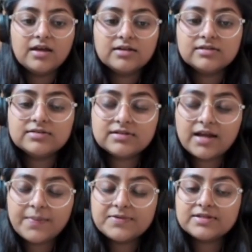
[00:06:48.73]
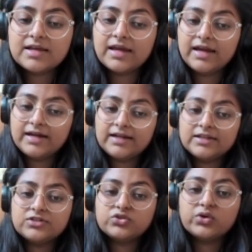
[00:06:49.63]
Steps 8
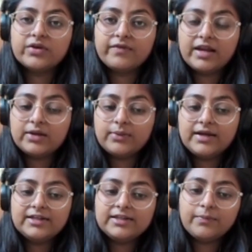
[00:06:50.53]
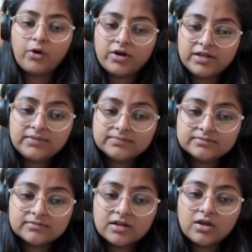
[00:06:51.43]
is to evaluate the model.
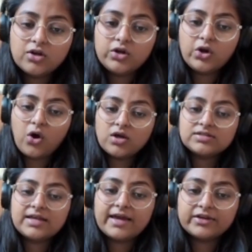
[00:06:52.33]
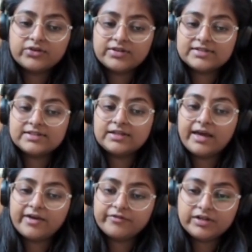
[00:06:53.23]
Loss, accuracy,
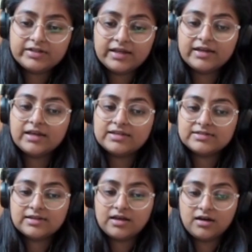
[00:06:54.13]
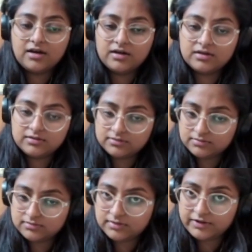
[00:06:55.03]
everything is
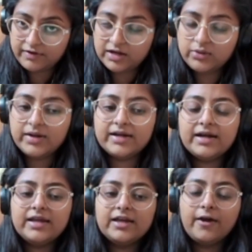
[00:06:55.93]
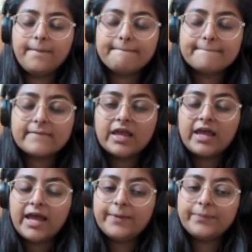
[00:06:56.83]
evaluated here,
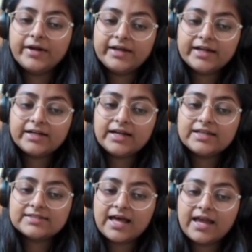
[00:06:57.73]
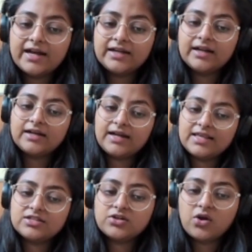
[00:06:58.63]
and printing the desired
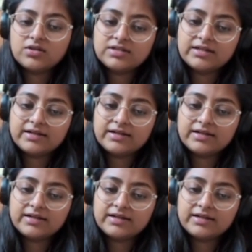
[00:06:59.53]
test loss and